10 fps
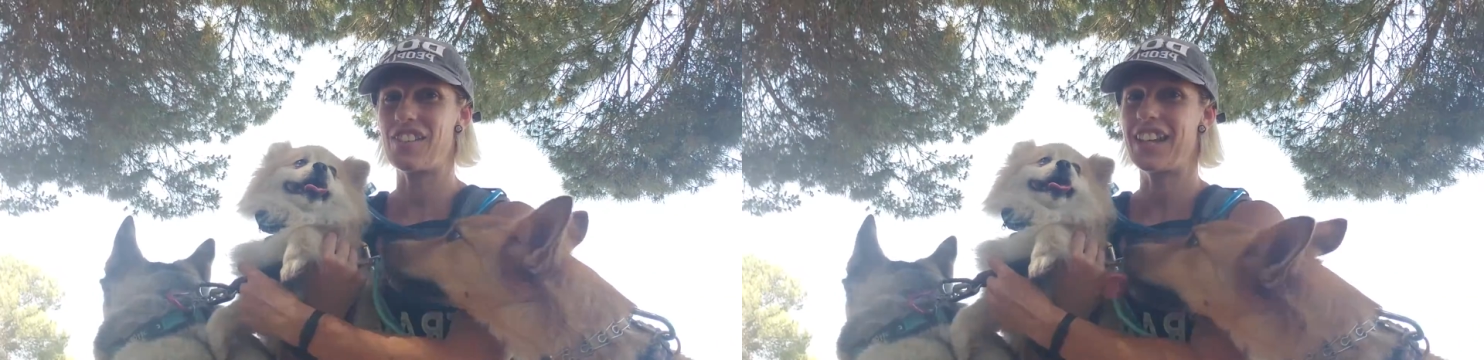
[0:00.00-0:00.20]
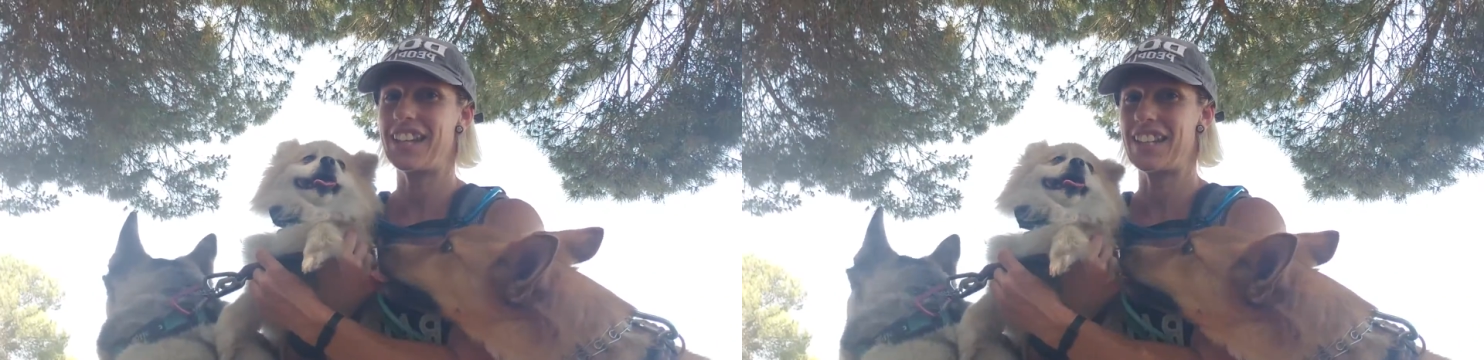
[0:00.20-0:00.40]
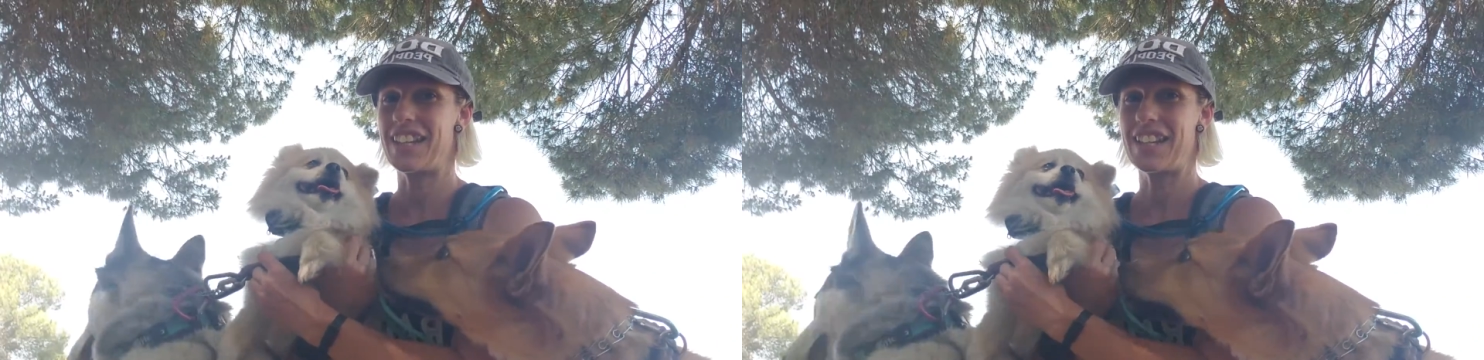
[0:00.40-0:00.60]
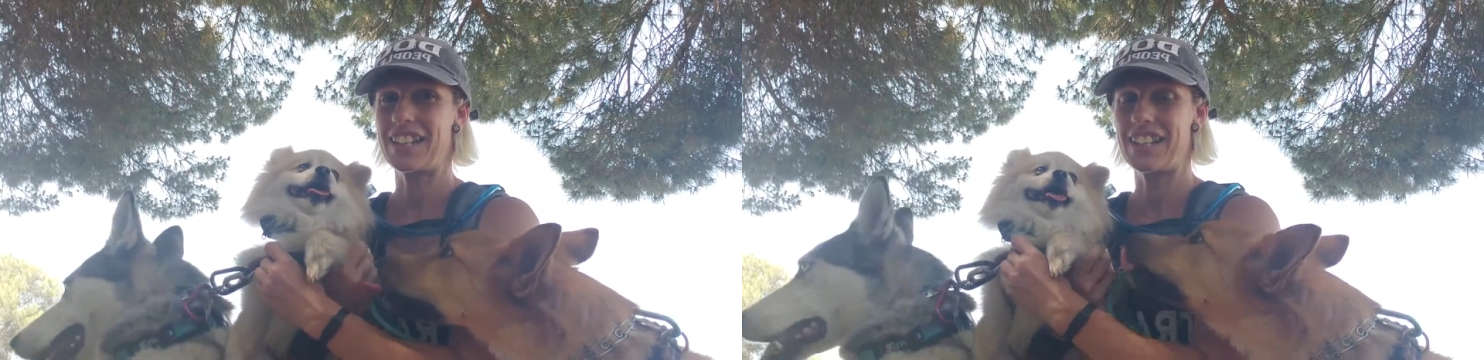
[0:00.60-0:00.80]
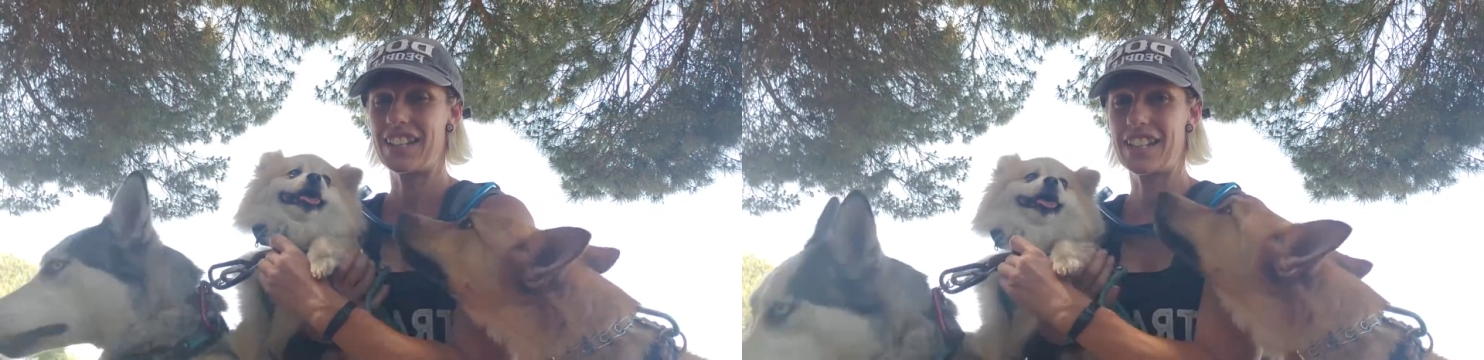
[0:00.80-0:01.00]
Kaylee,
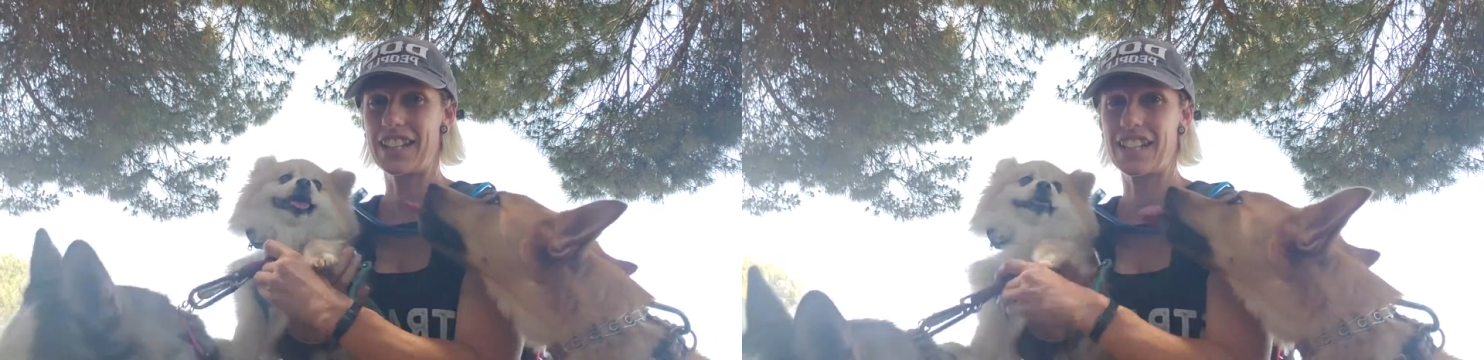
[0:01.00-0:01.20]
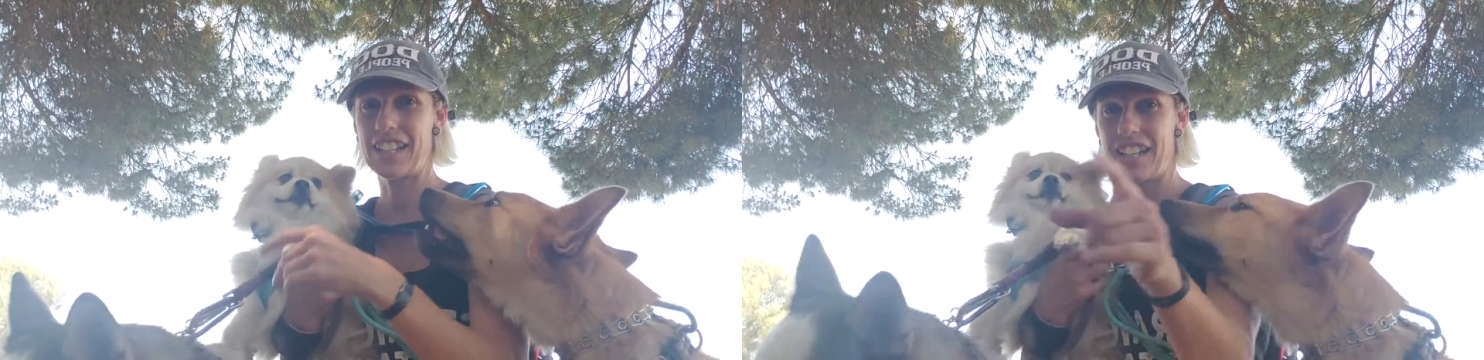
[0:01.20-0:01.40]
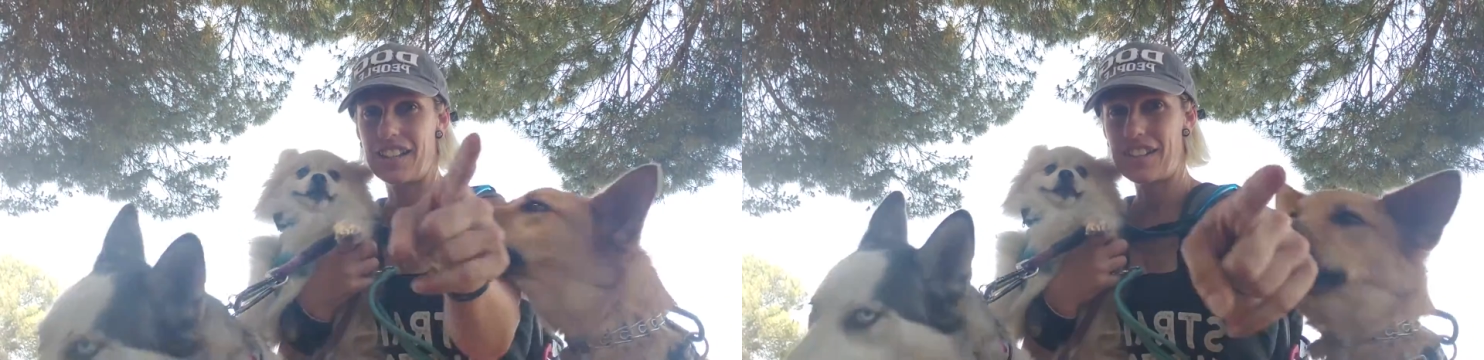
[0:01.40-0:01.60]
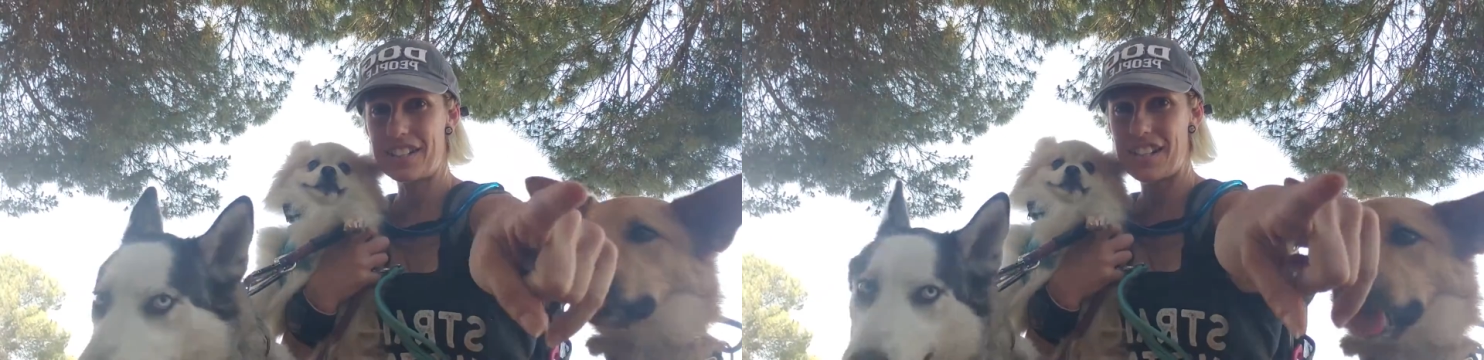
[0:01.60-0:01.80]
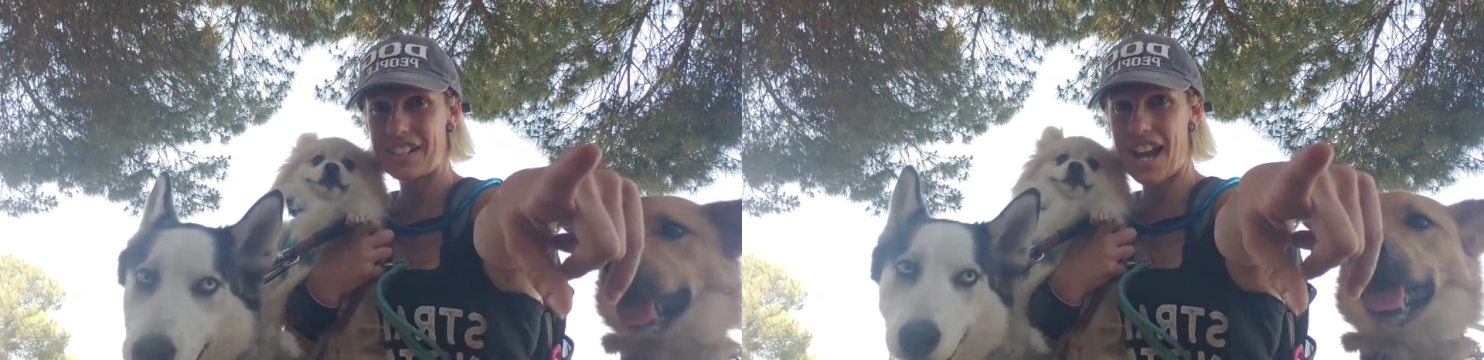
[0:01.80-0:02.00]
look, what's
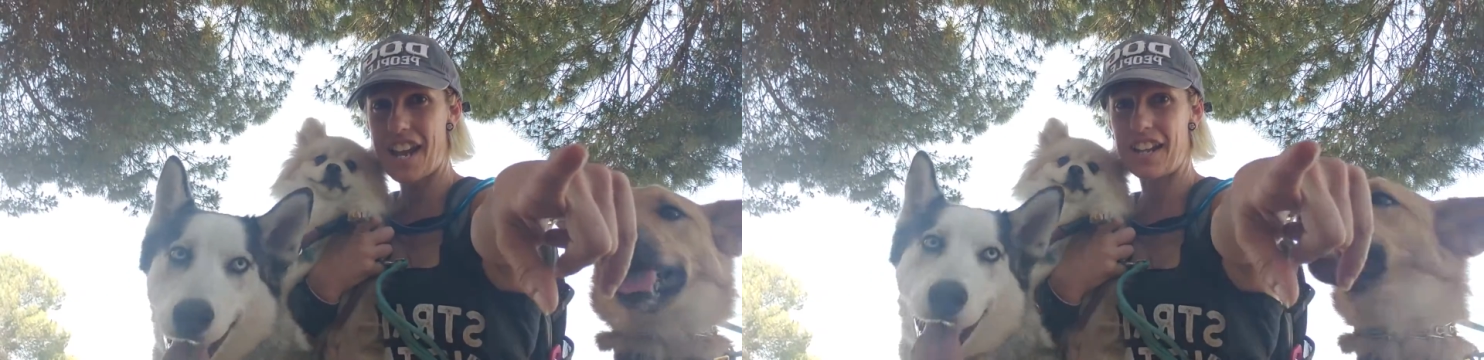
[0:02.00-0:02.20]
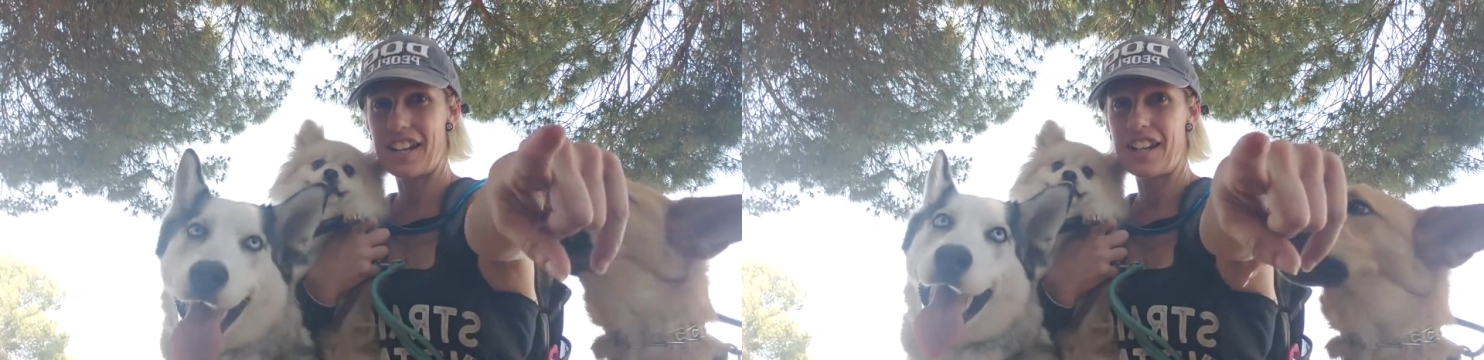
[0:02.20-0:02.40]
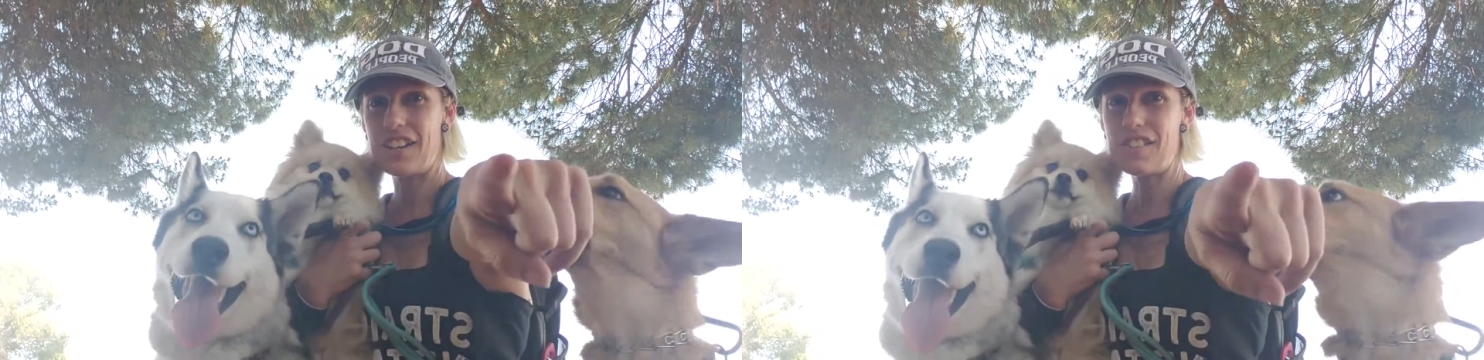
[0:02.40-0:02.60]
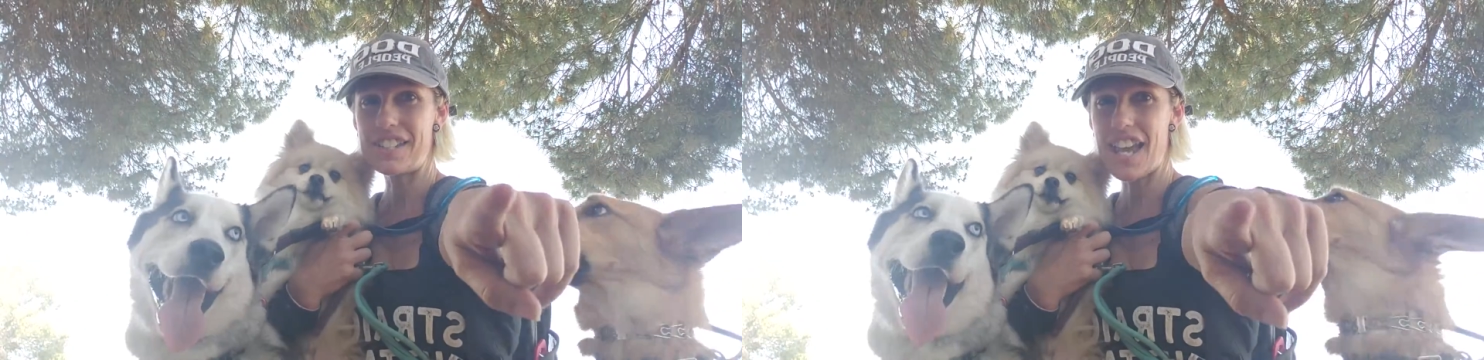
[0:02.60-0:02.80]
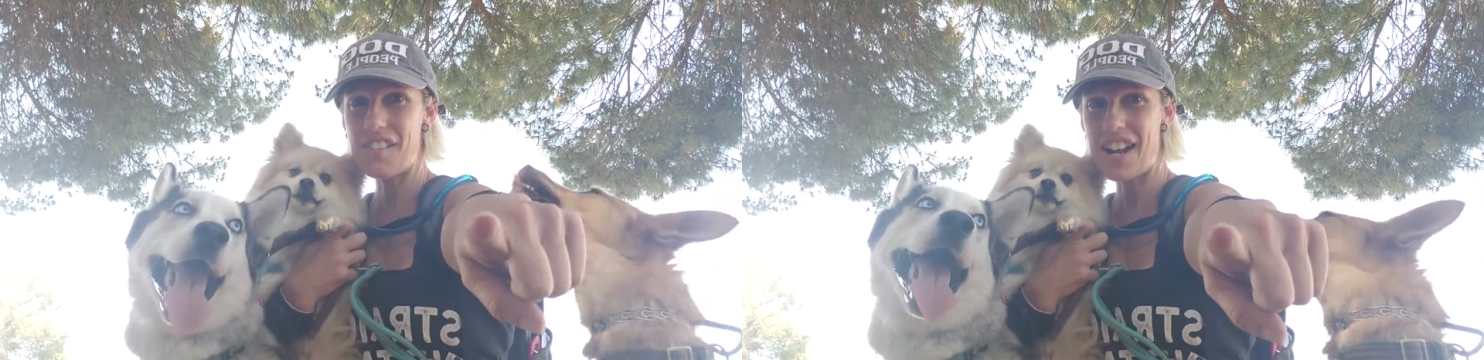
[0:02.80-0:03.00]
that there? What's
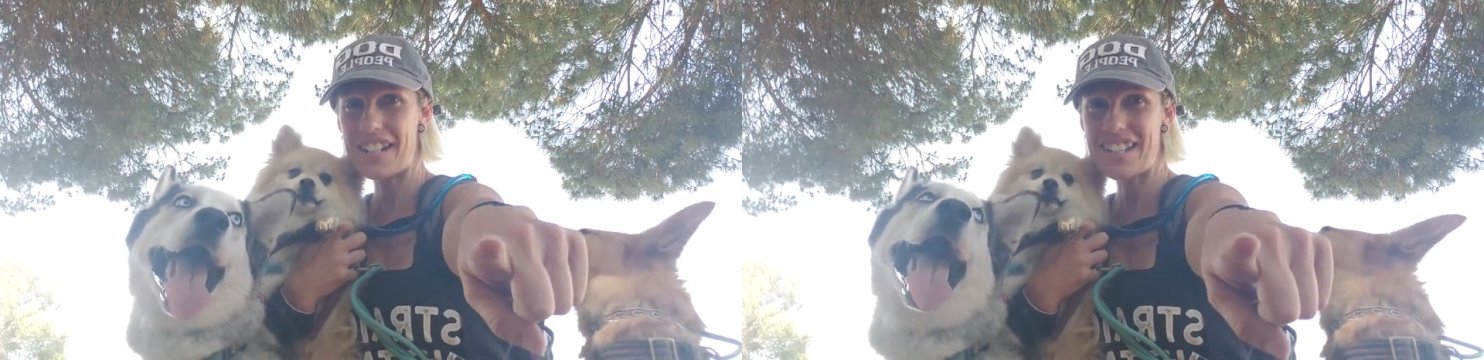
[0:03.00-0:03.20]
that right